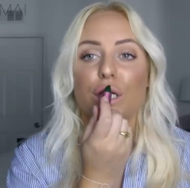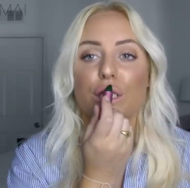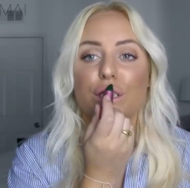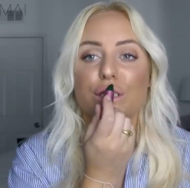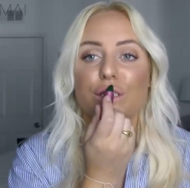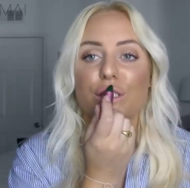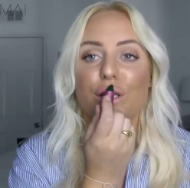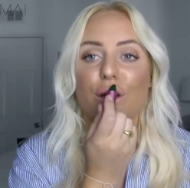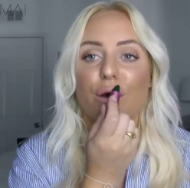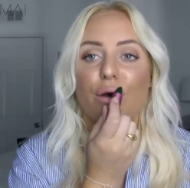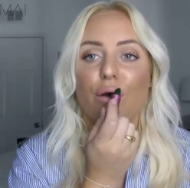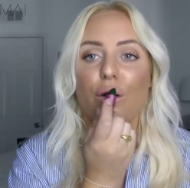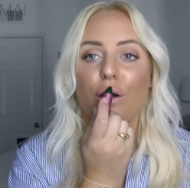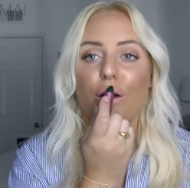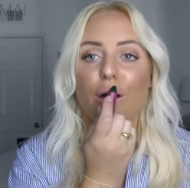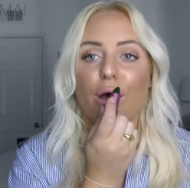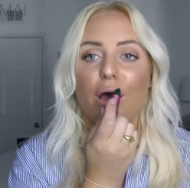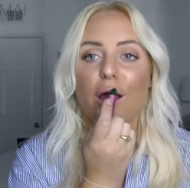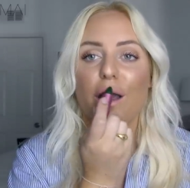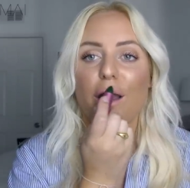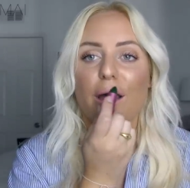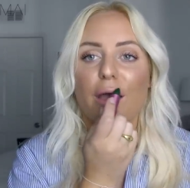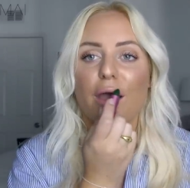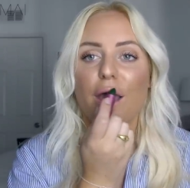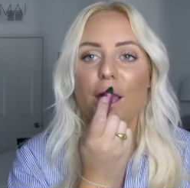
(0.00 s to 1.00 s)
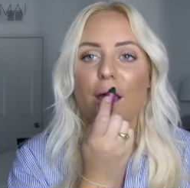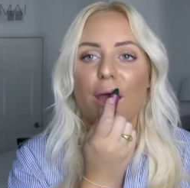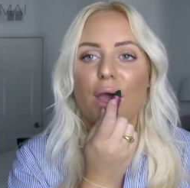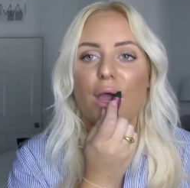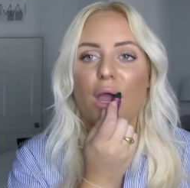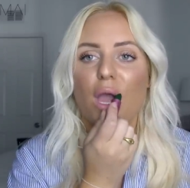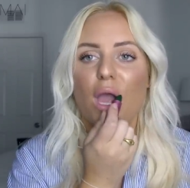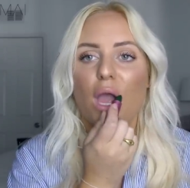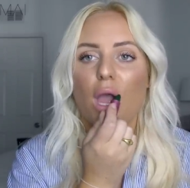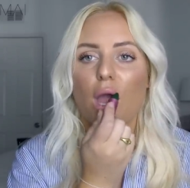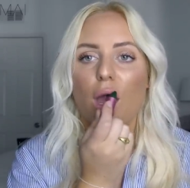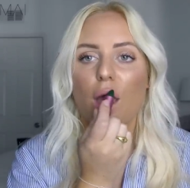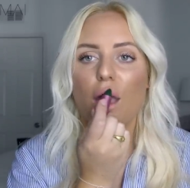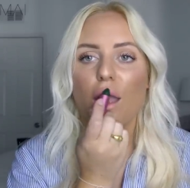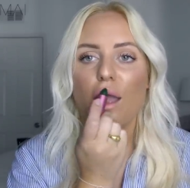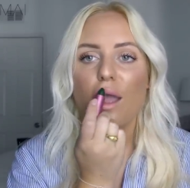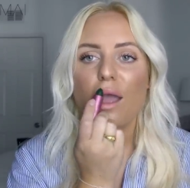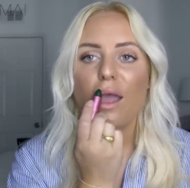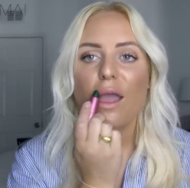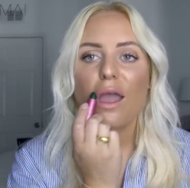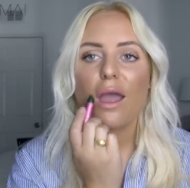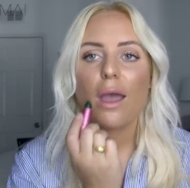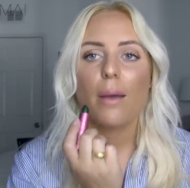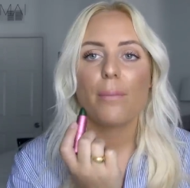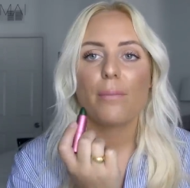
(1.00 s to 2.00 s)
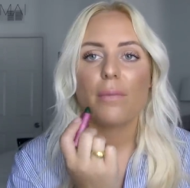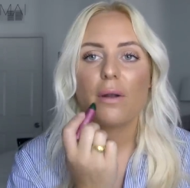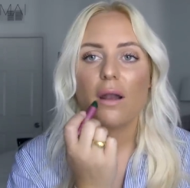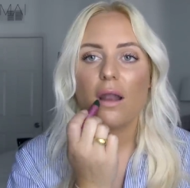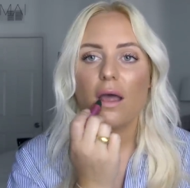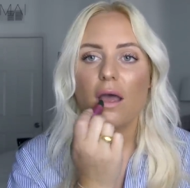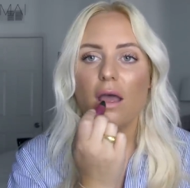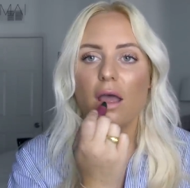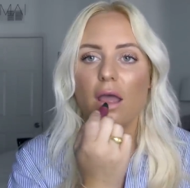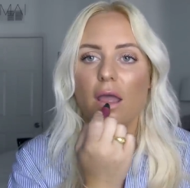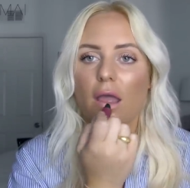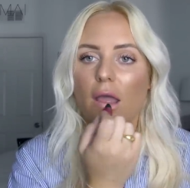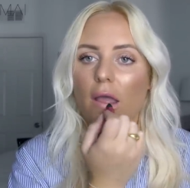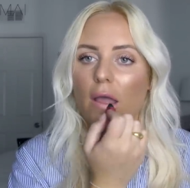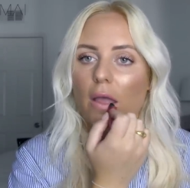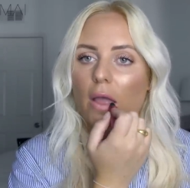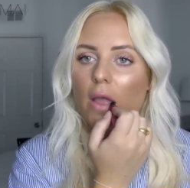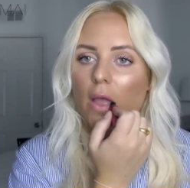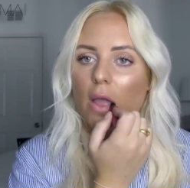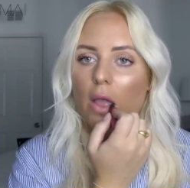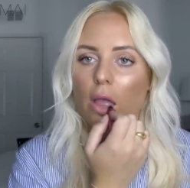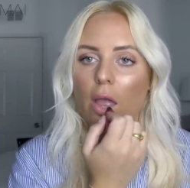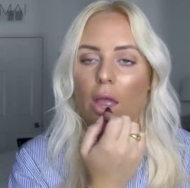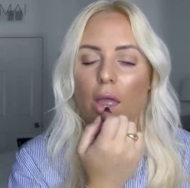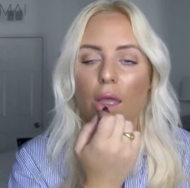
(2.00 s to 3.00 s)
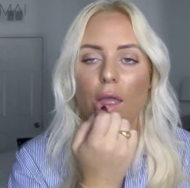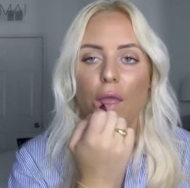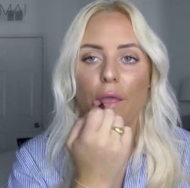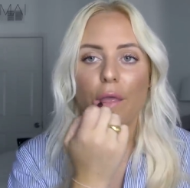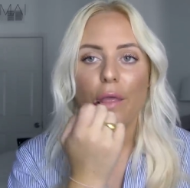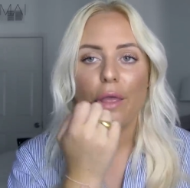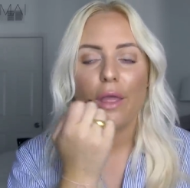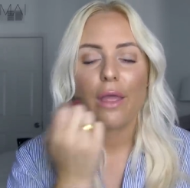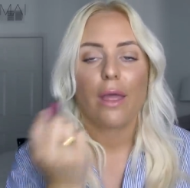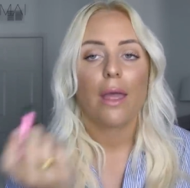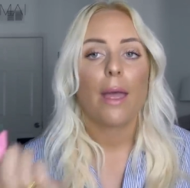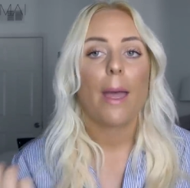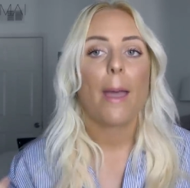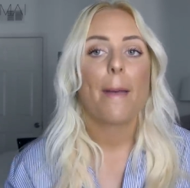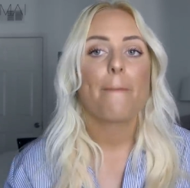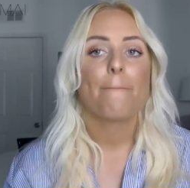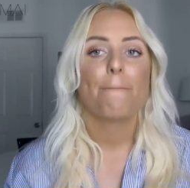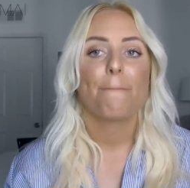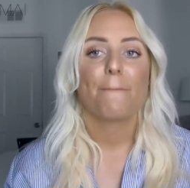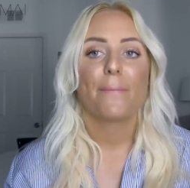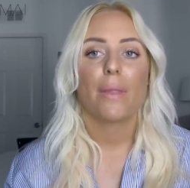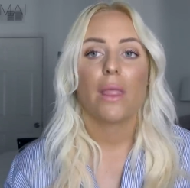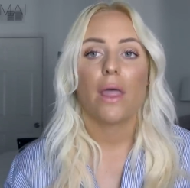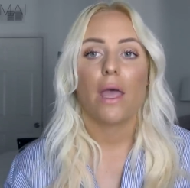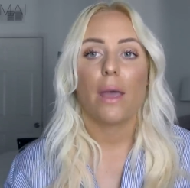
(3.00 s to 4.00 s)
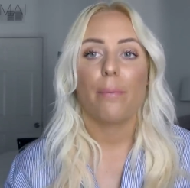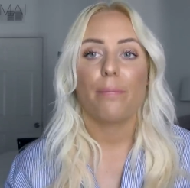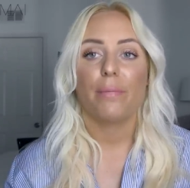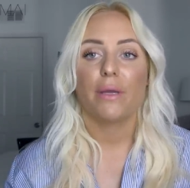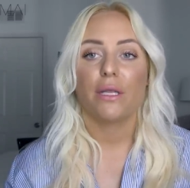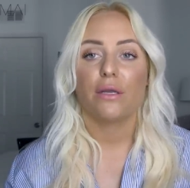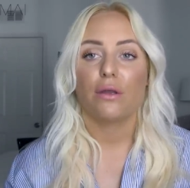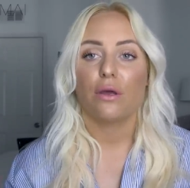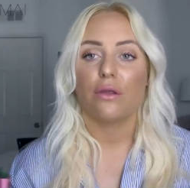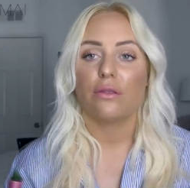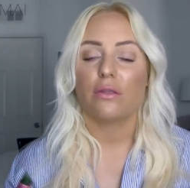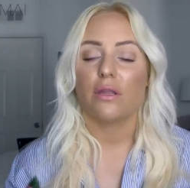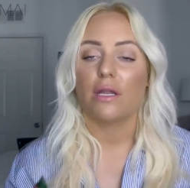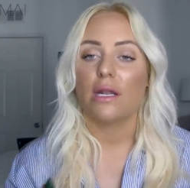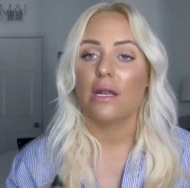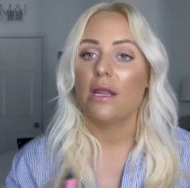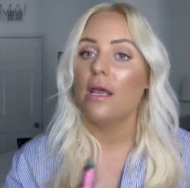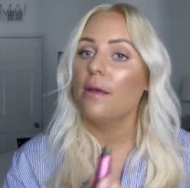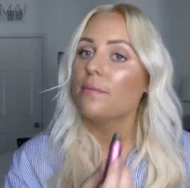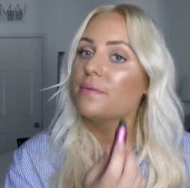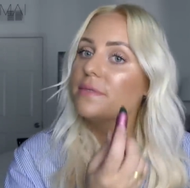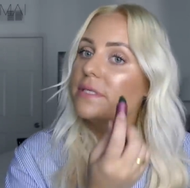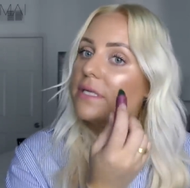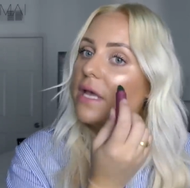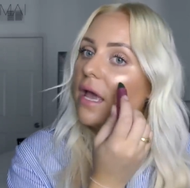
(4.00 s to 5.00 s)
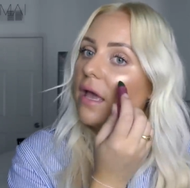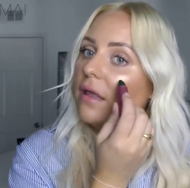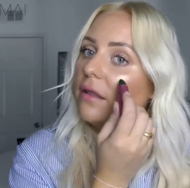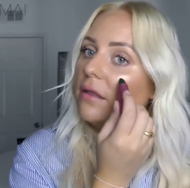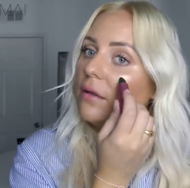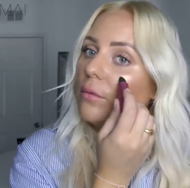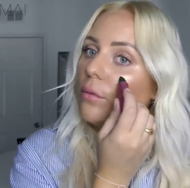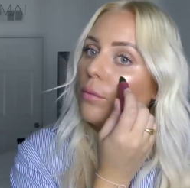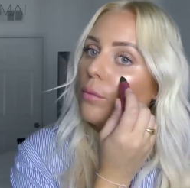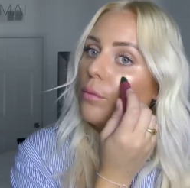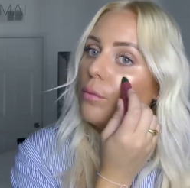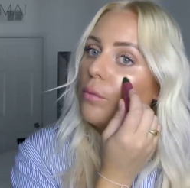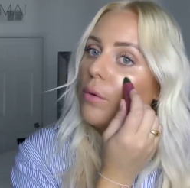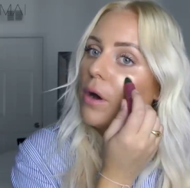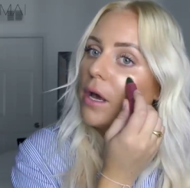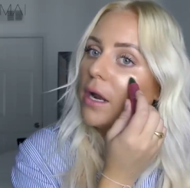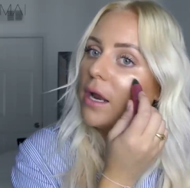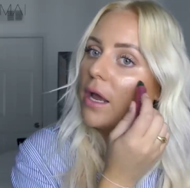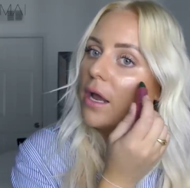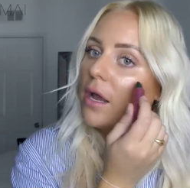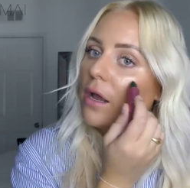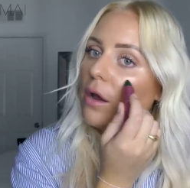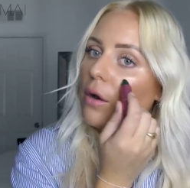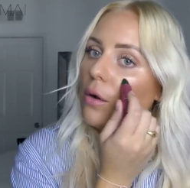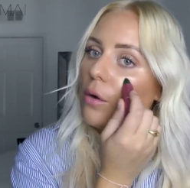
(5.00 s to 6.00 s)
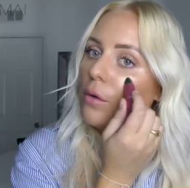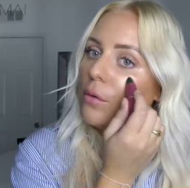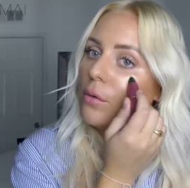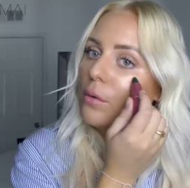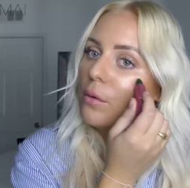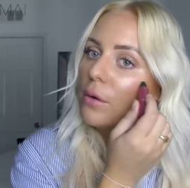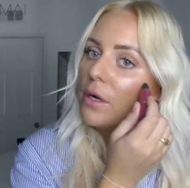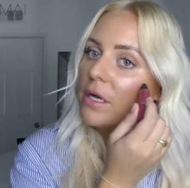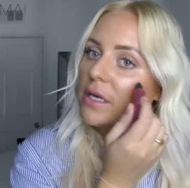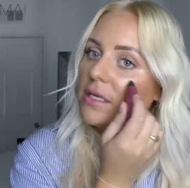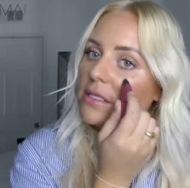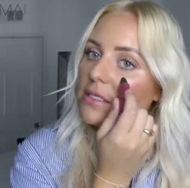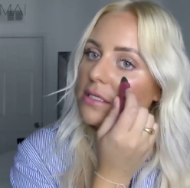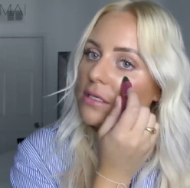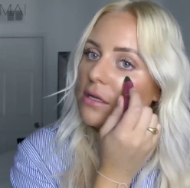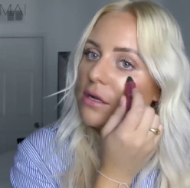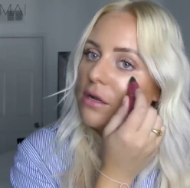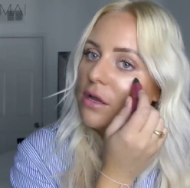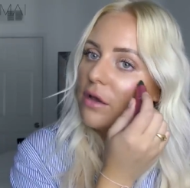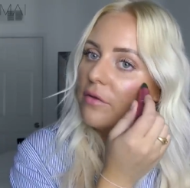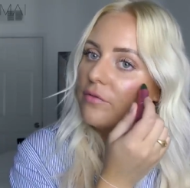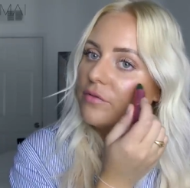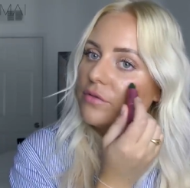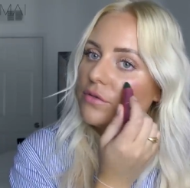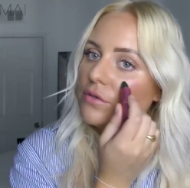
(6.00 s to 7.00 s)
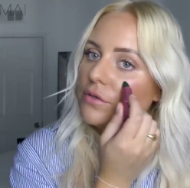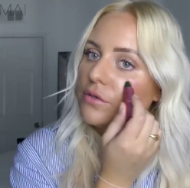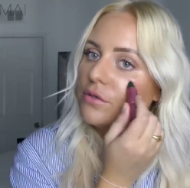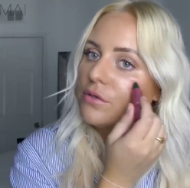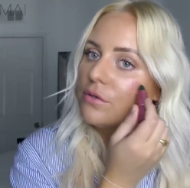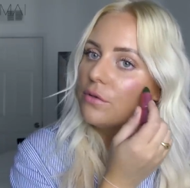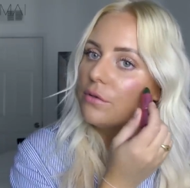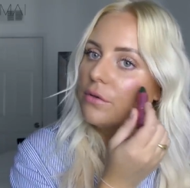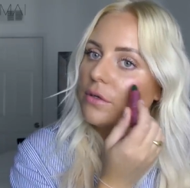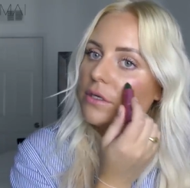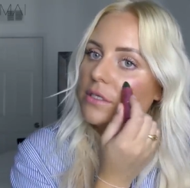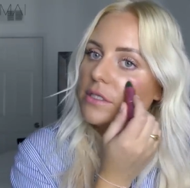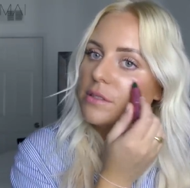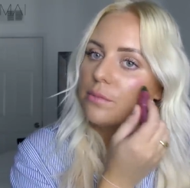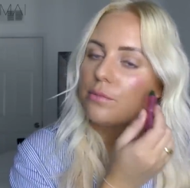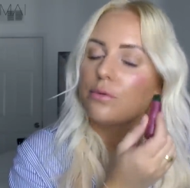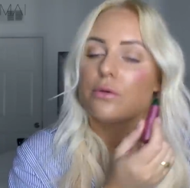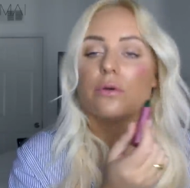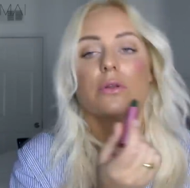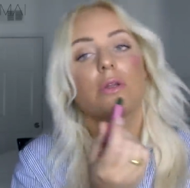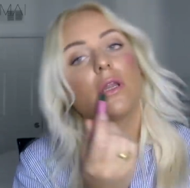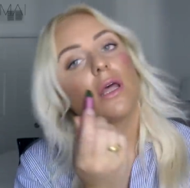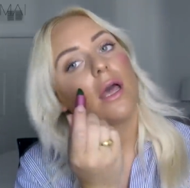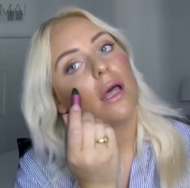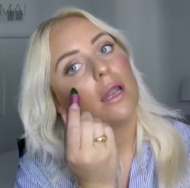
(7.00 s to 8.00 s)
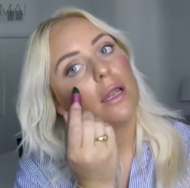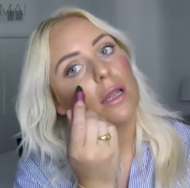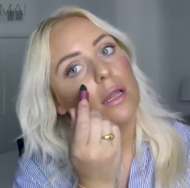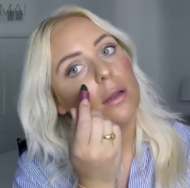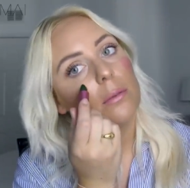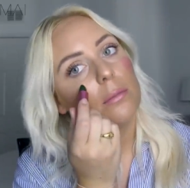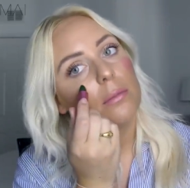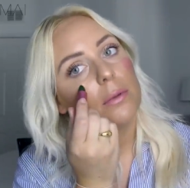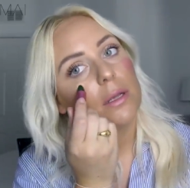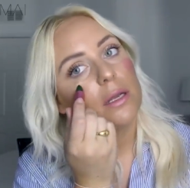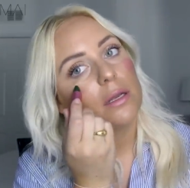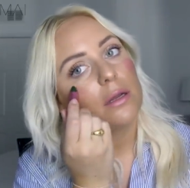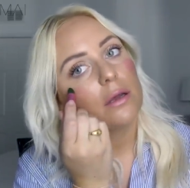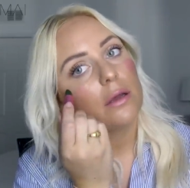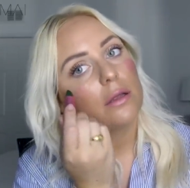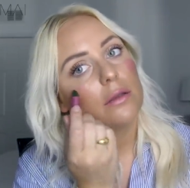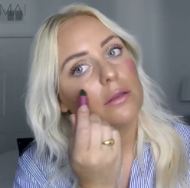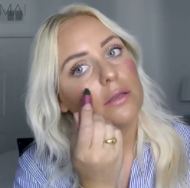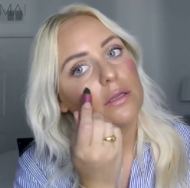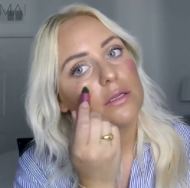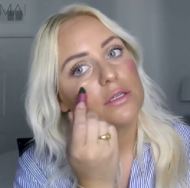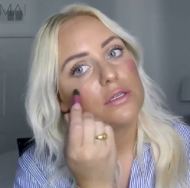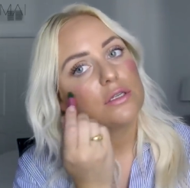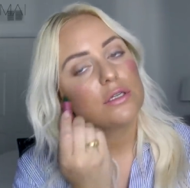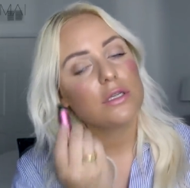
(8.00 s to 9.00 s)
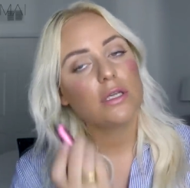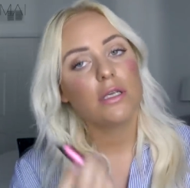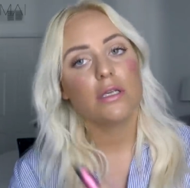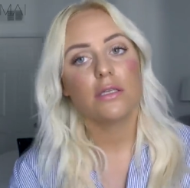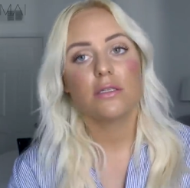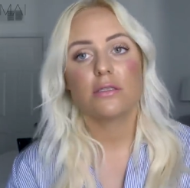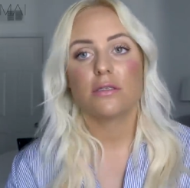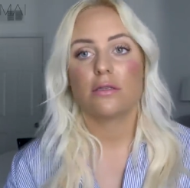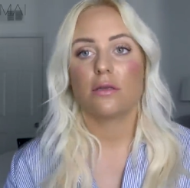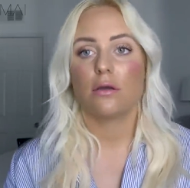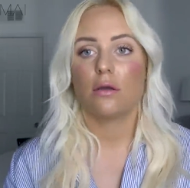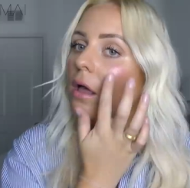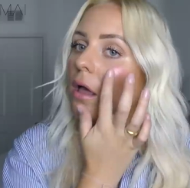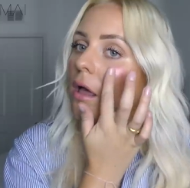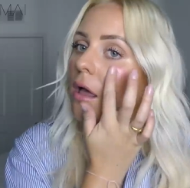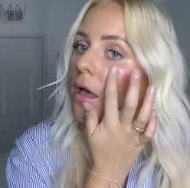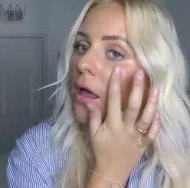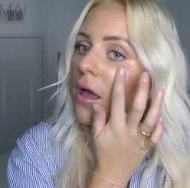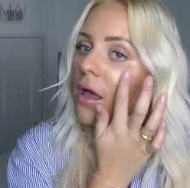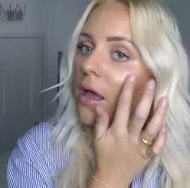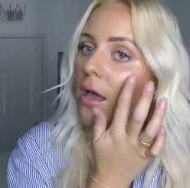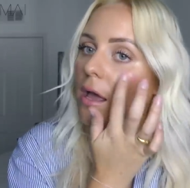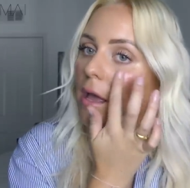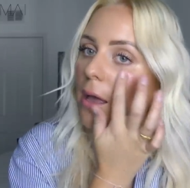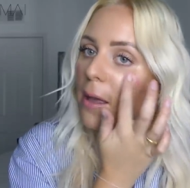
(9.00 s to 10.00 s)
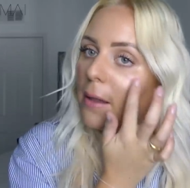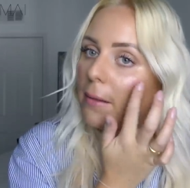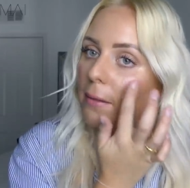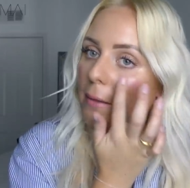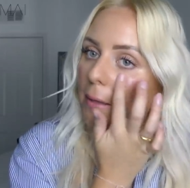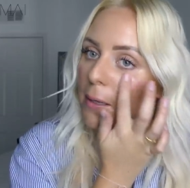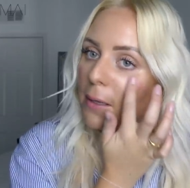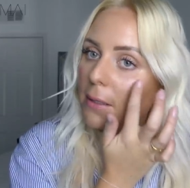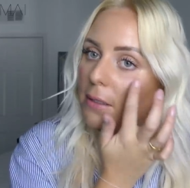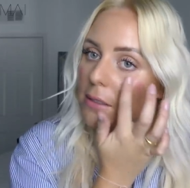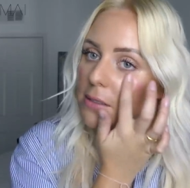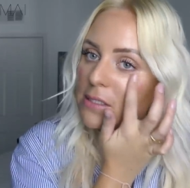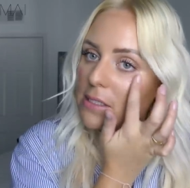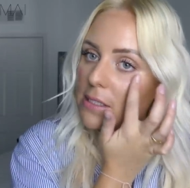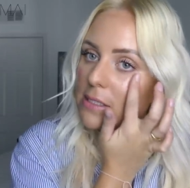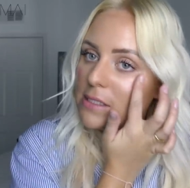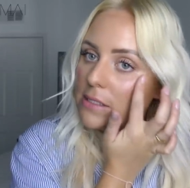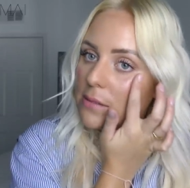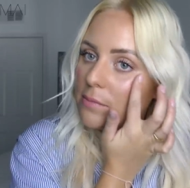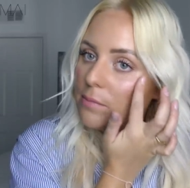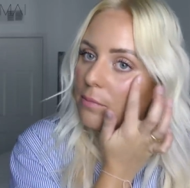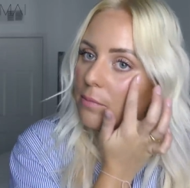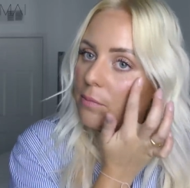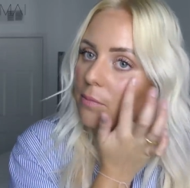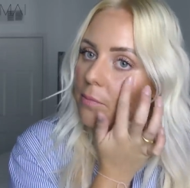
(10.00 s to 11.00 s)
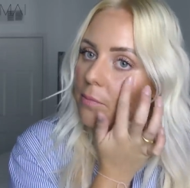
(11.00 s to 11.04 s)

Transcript: So I apply a bit on the lips and what I always love to do is put a little bit on the cheeks and then just